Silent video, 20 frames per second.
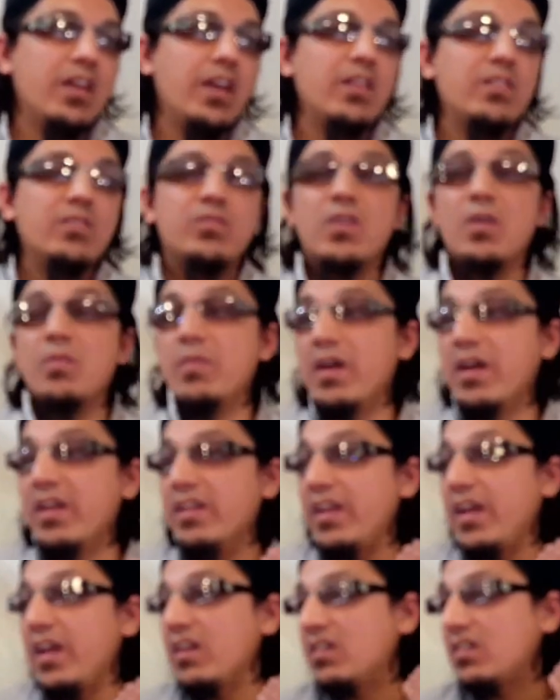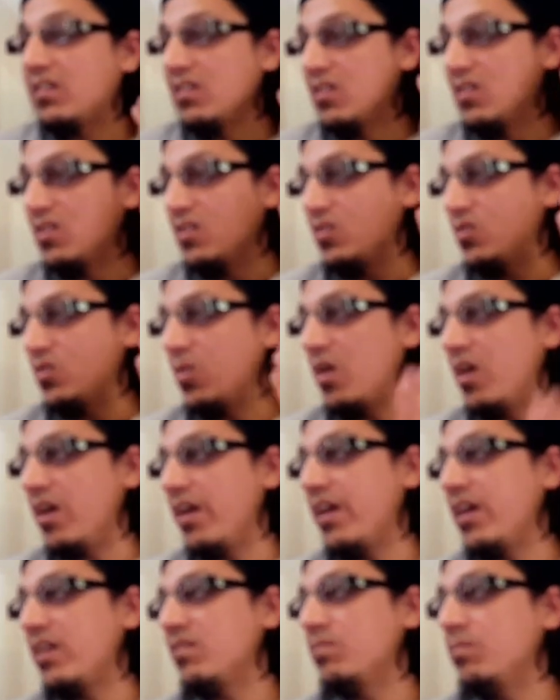and from her neck to
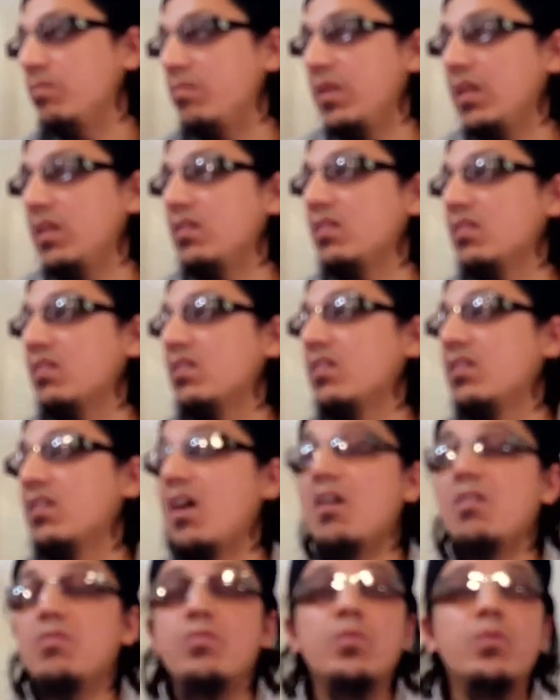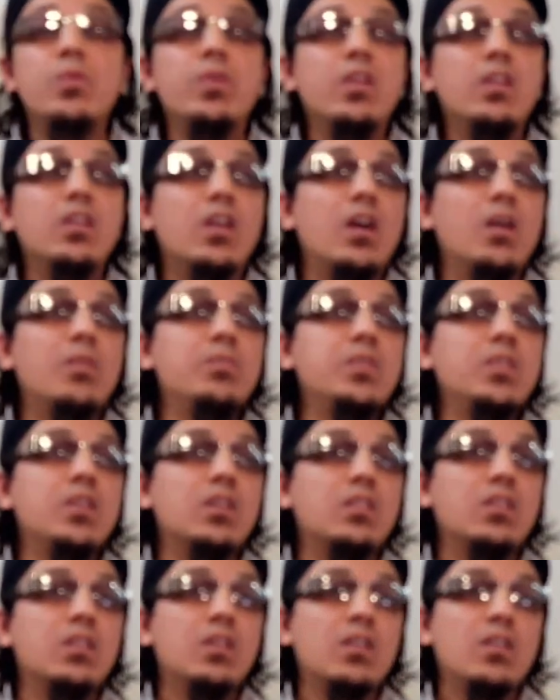her head min kafurin
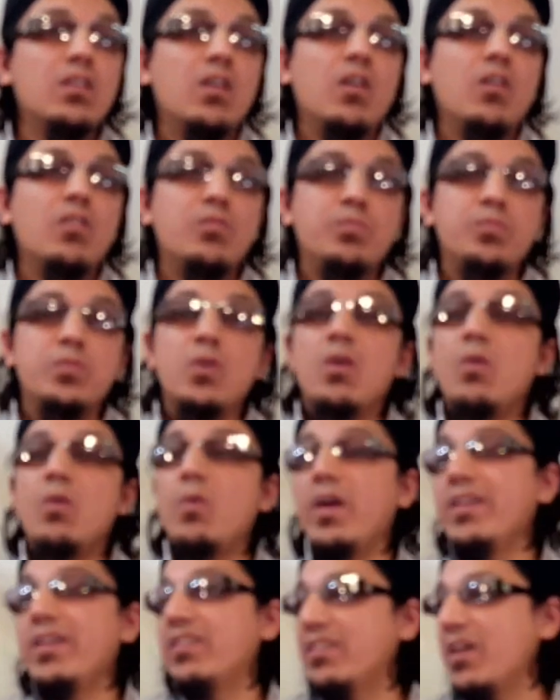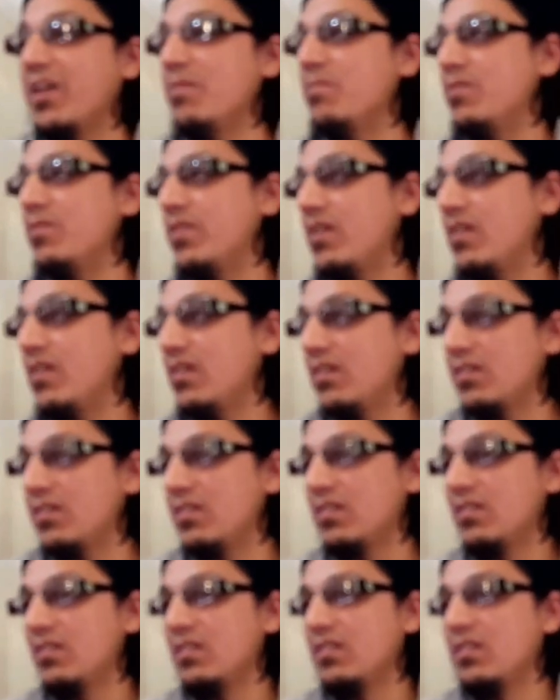abyad, of pure white camphor.
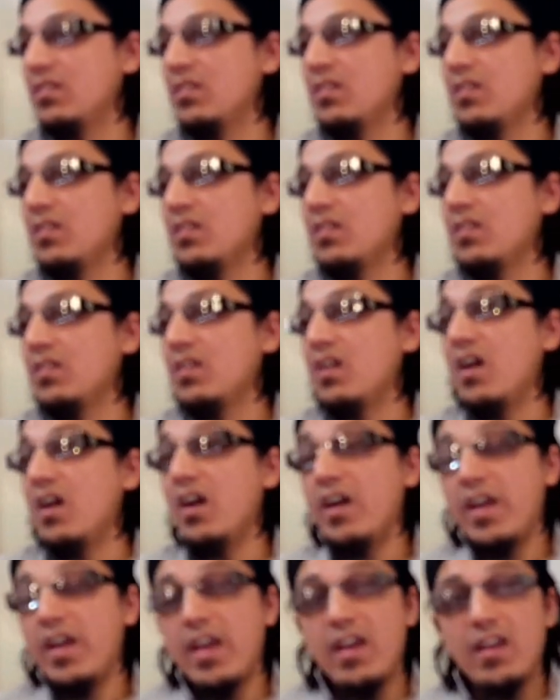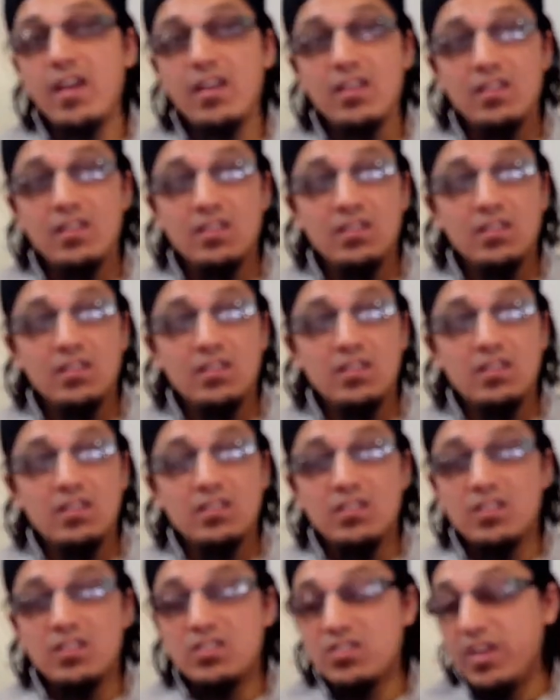Her hair,
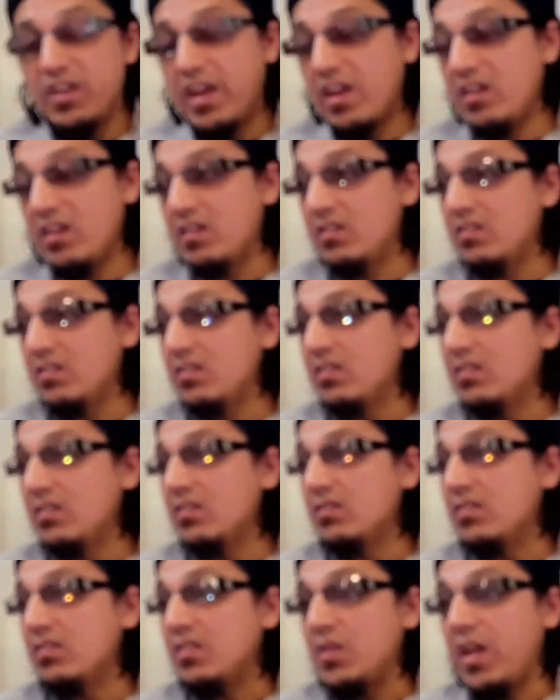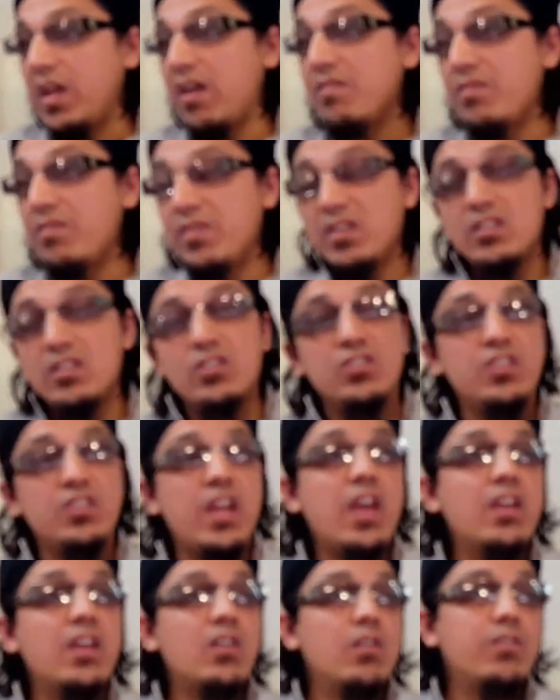the strand, every
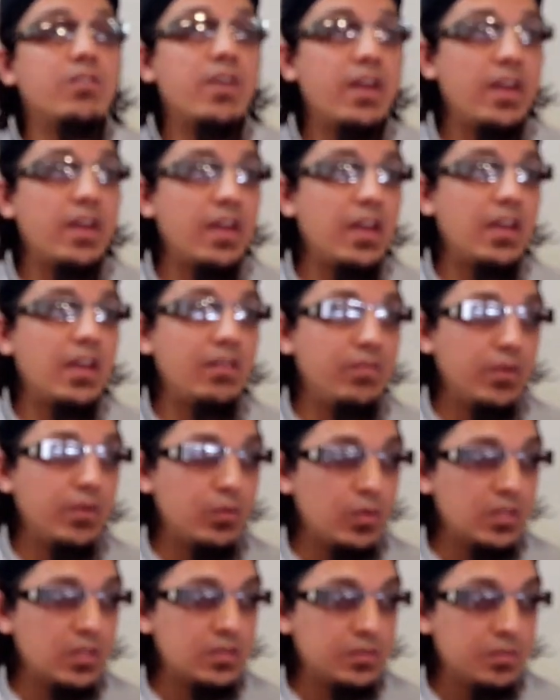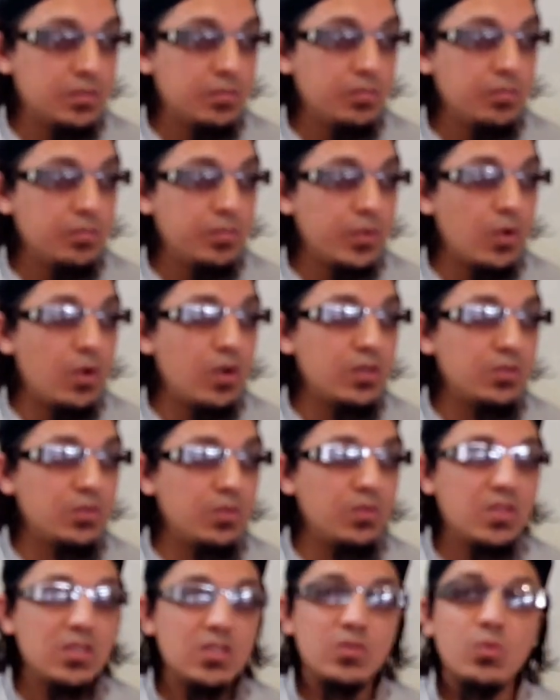strand of her hair, if it was brought
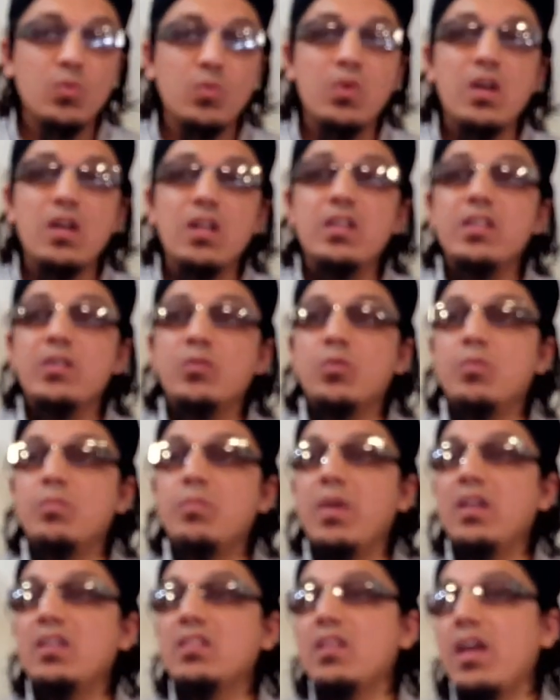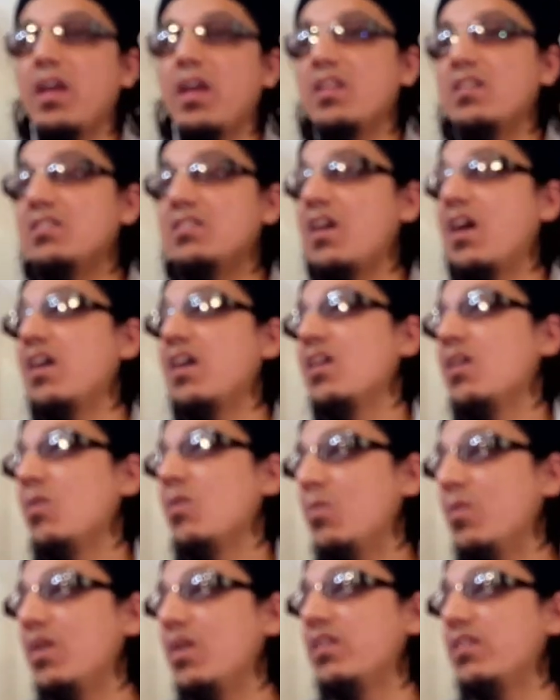to this world, it would make the entire
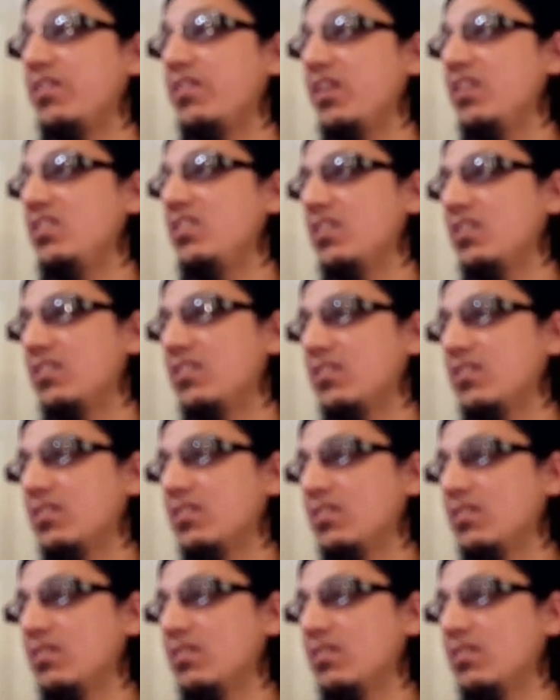world radiant